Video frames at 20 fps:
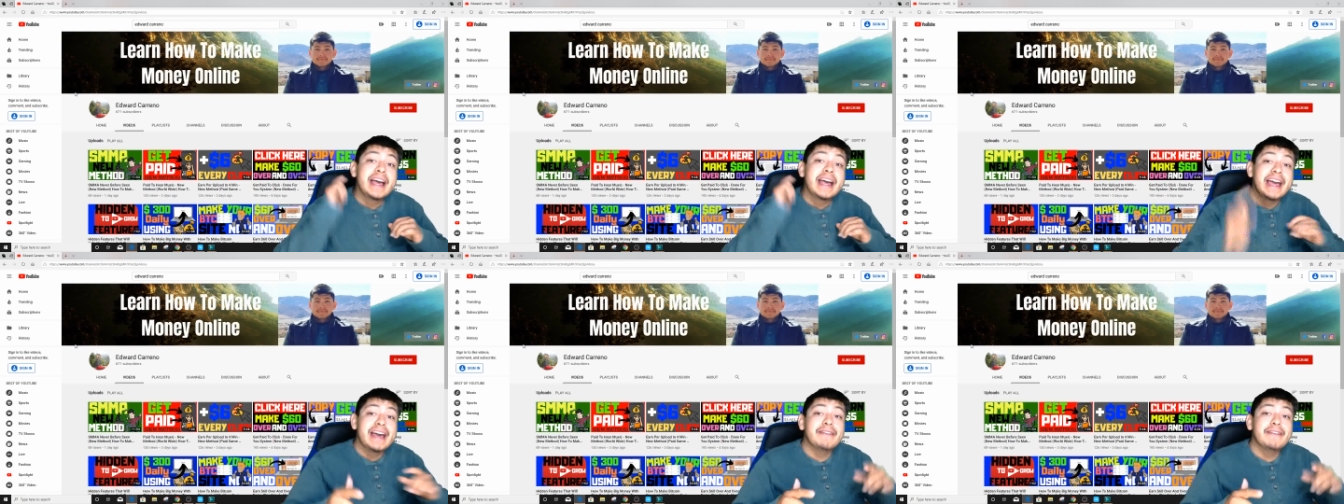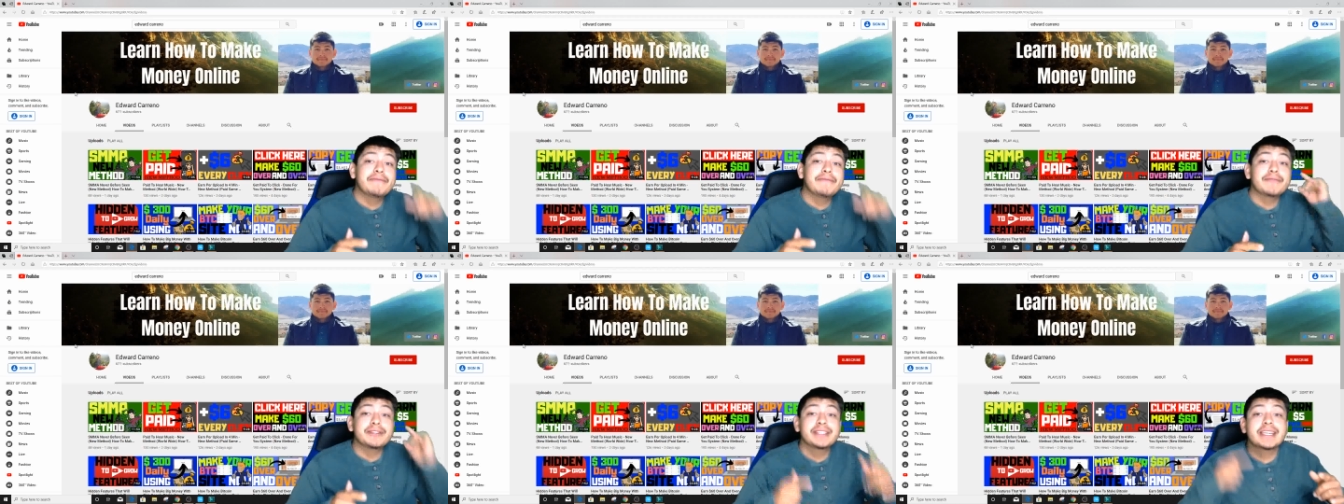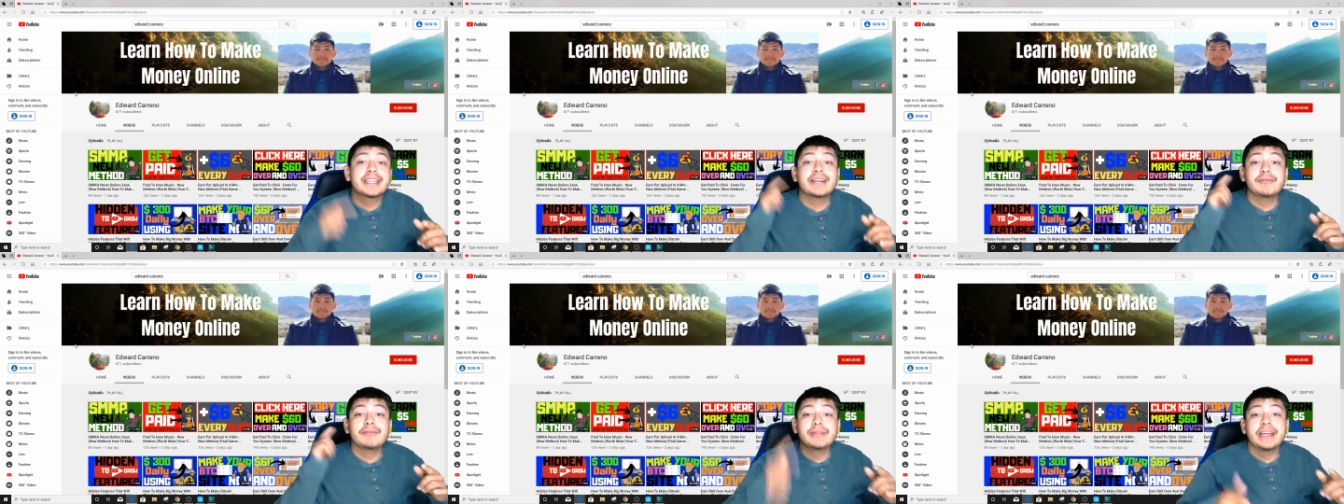every
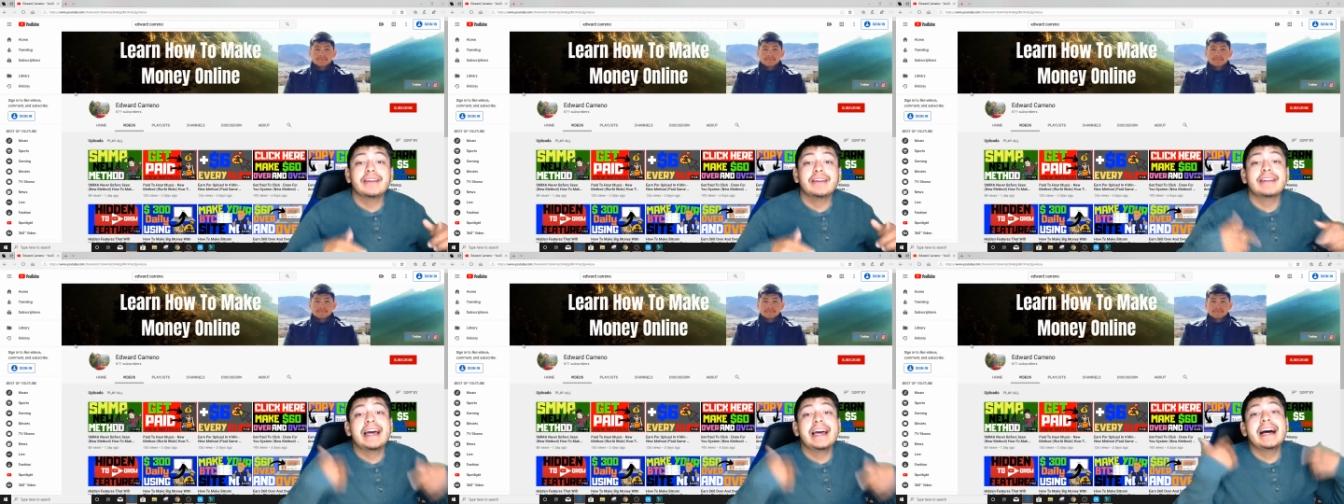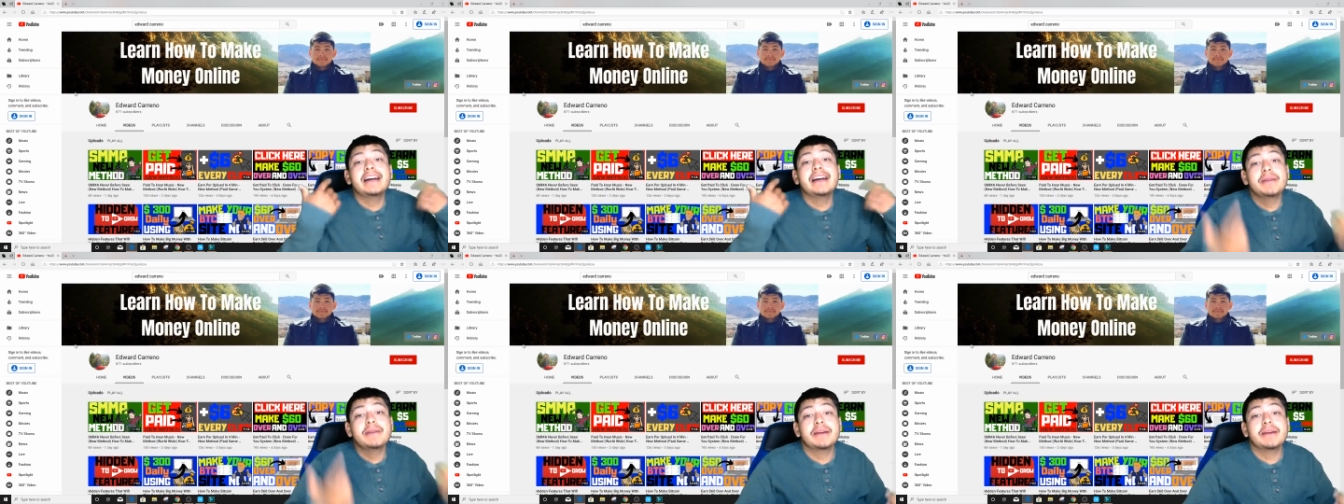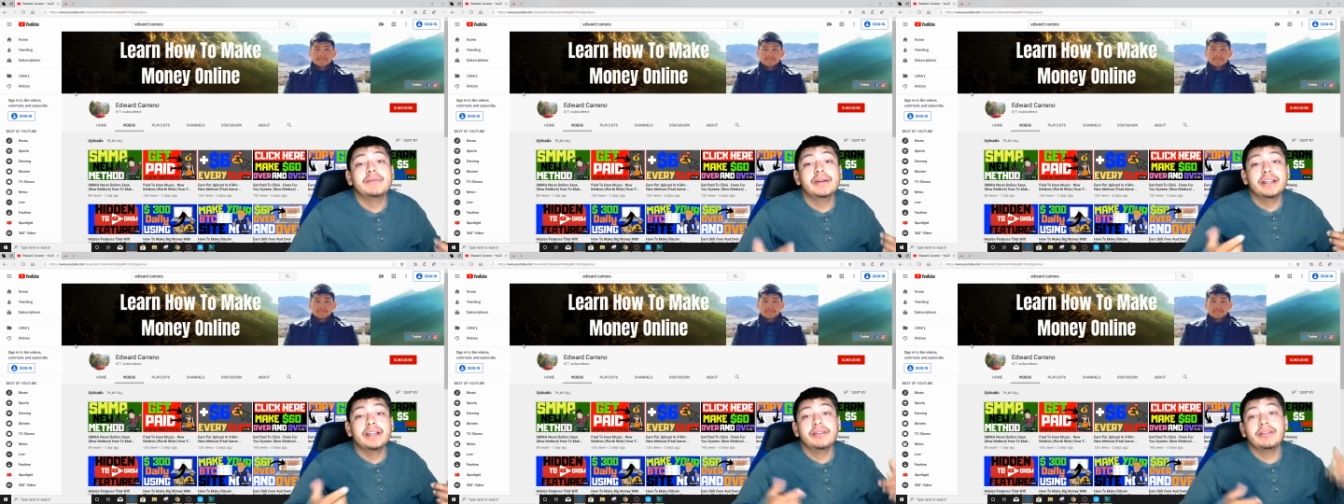single day on how to make
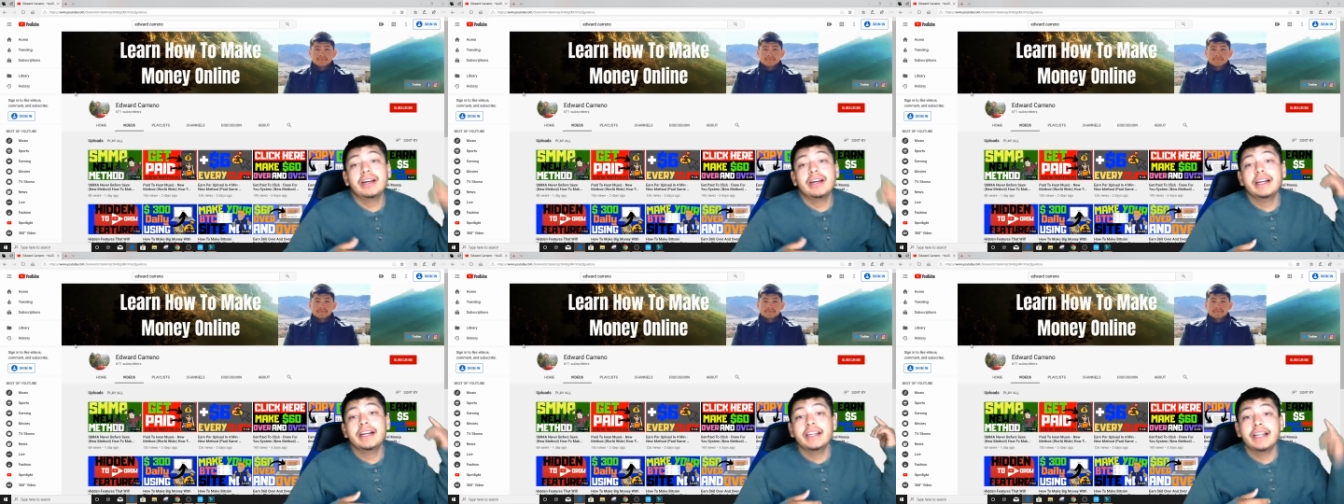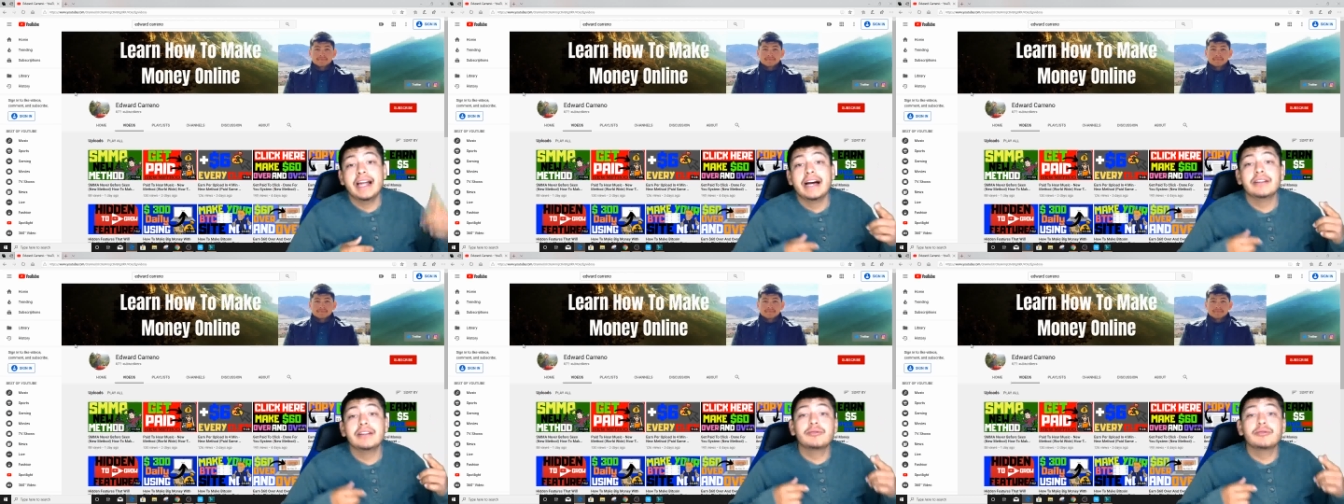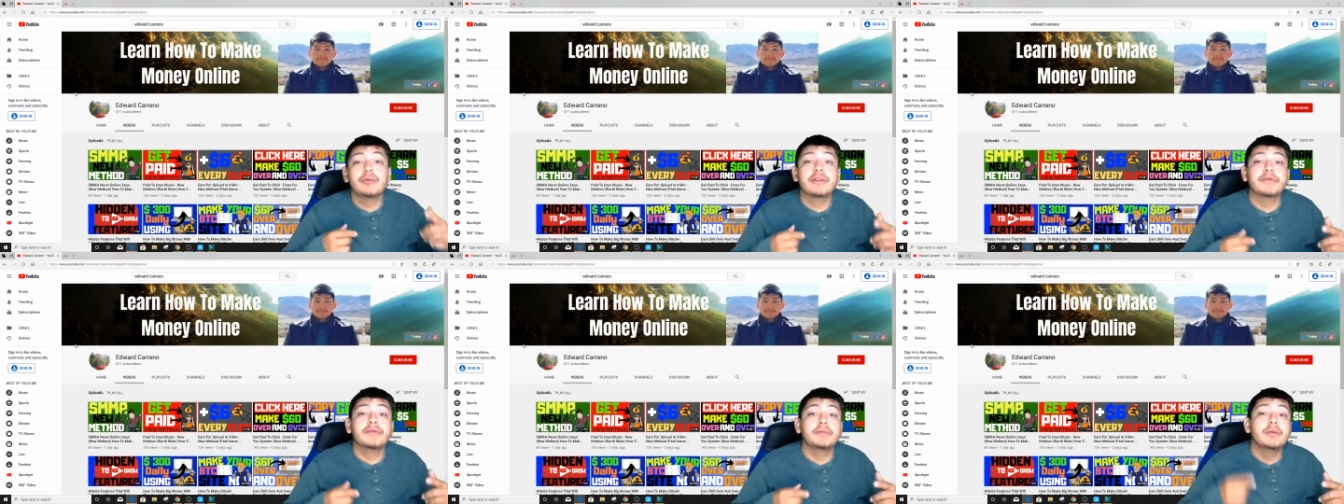money online and how to
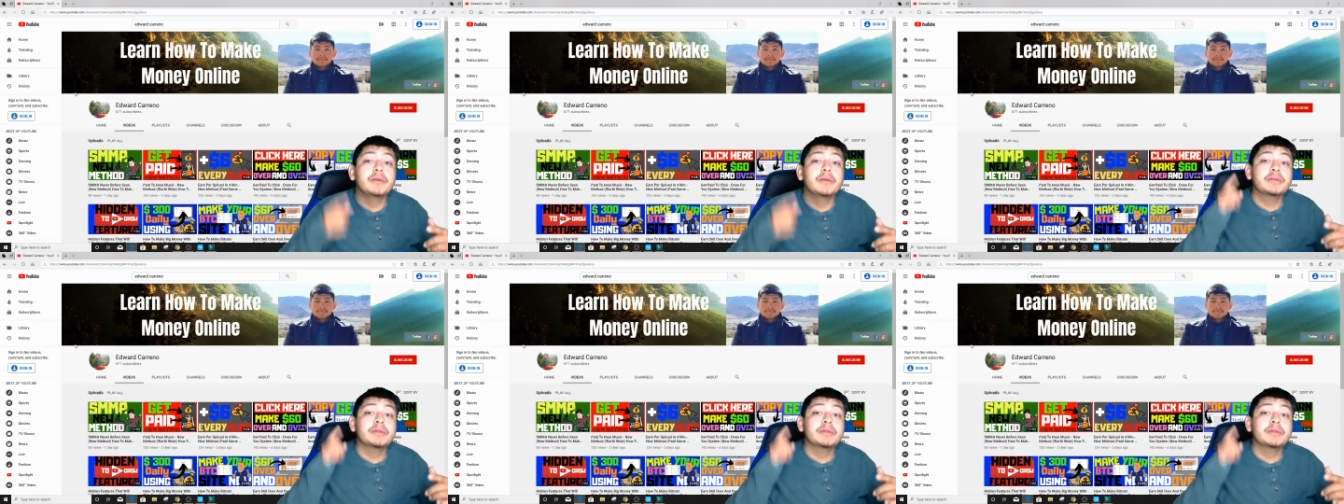work from home.